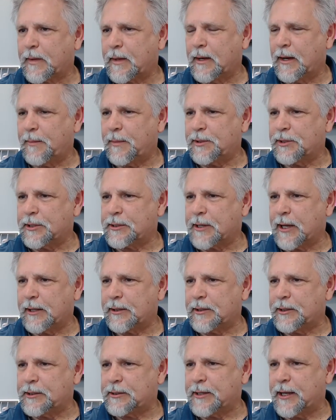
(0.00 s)
let me just
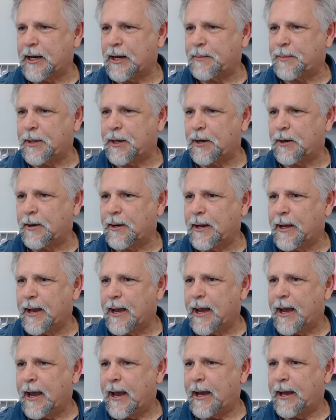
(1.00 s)
get this set up here.
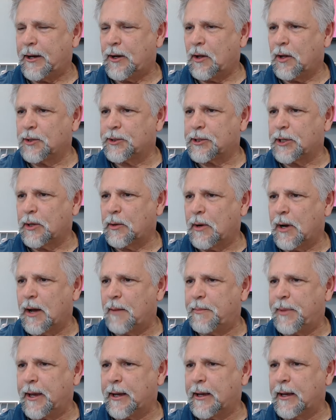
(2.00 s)
And also
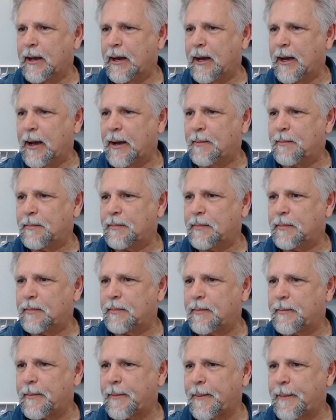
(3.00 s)
a big, uh,
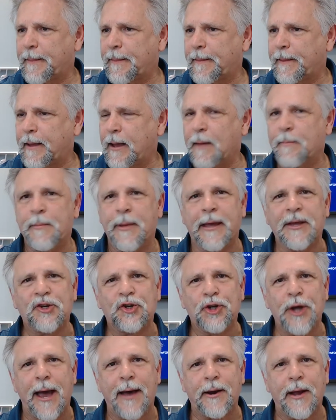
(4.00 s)
a big
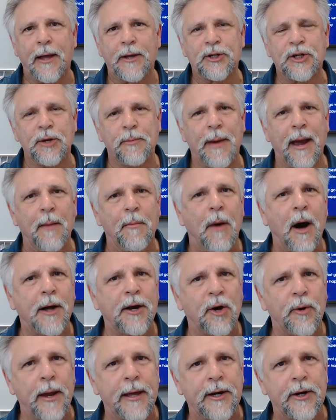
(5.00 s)
shout out to my
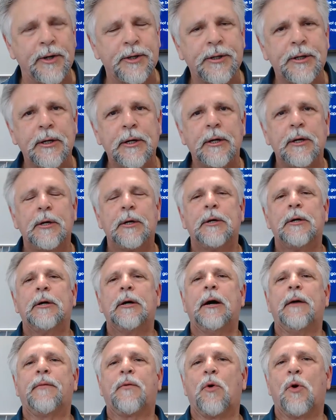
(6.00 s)
moderators,
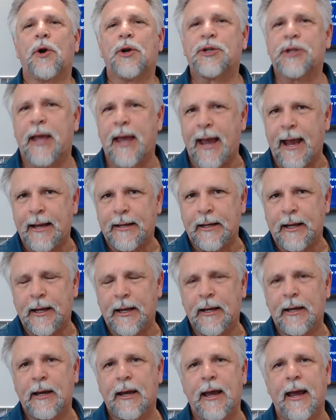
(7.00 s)
of course,
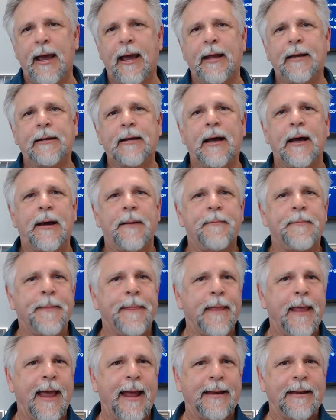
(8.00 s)
Candy and uh,
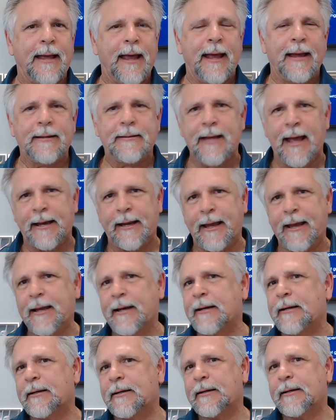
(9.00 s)
and and Denny.
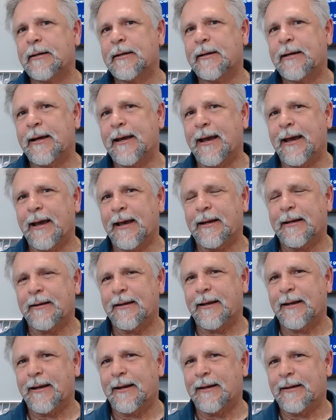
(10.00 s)
and
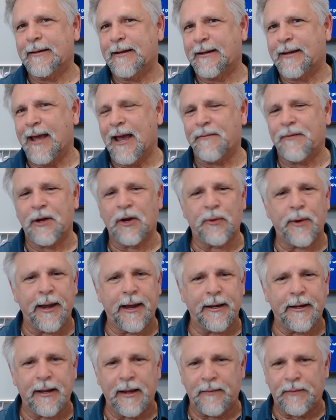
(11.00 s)
and uh, Kevin
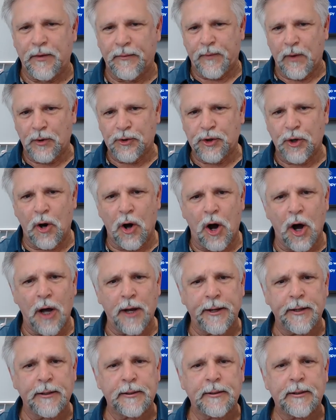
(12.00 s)
Green. If folks are
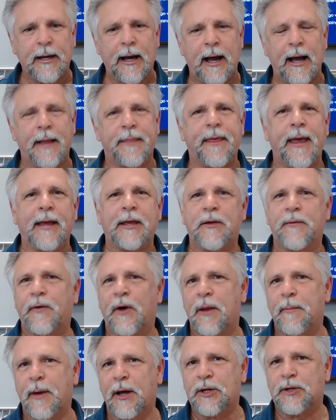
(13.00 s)
on, uh, thank you
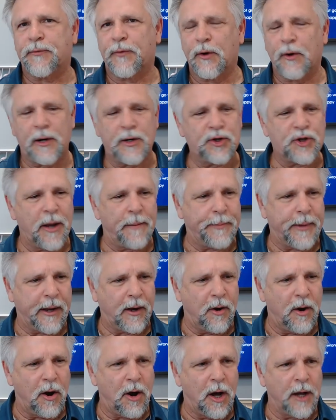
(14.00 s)
very much for
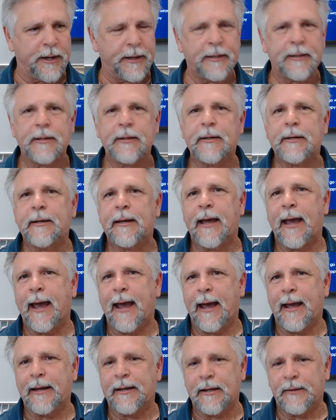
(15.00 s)
jumping on.
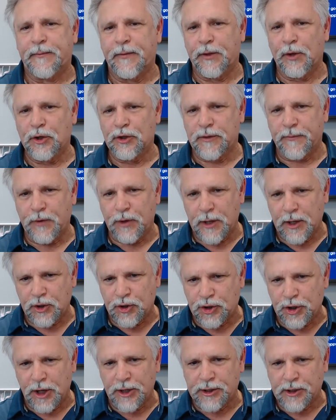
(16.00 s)
And uh, for those of you that
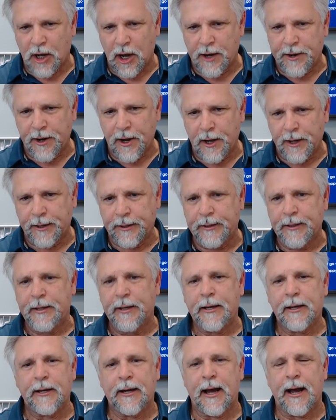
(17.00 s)
just got on,
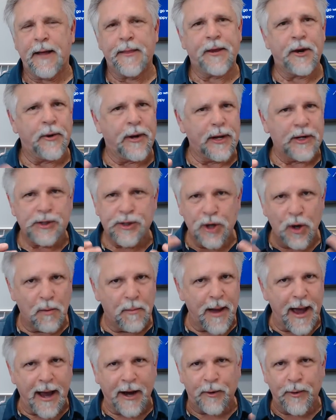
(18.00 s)
uh, there is no
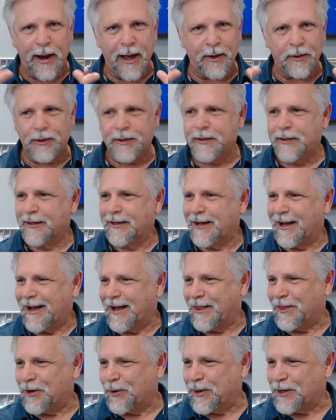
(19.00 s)
background.
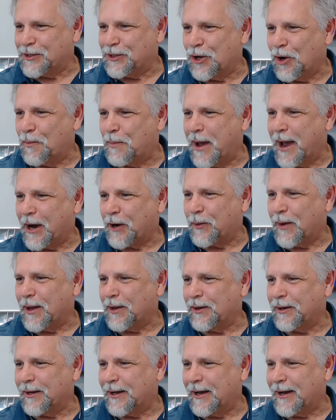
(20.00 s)
Uh, there is no
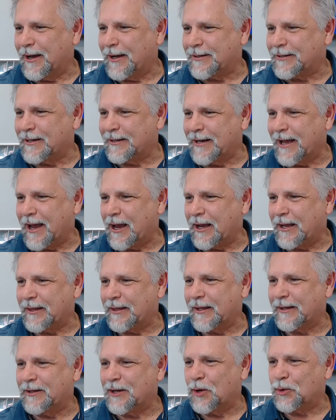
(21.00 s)
background uh,
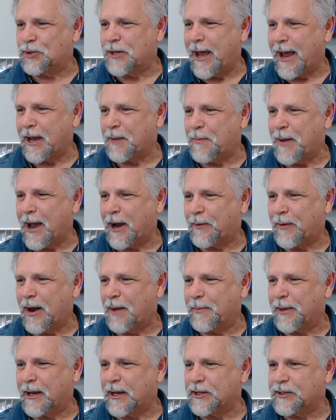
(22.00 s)
today, no tank
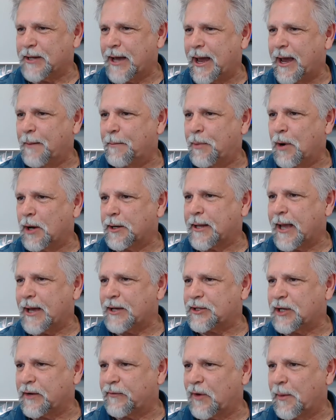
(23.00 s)
background, because I am
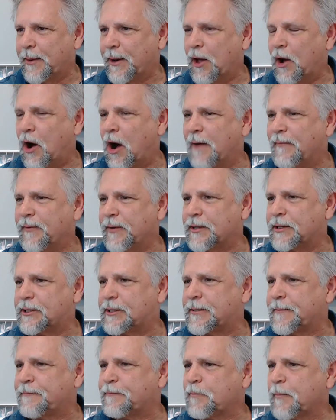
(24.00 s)
broadcasting from an
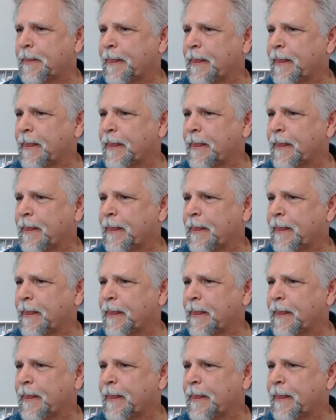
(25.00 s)
office.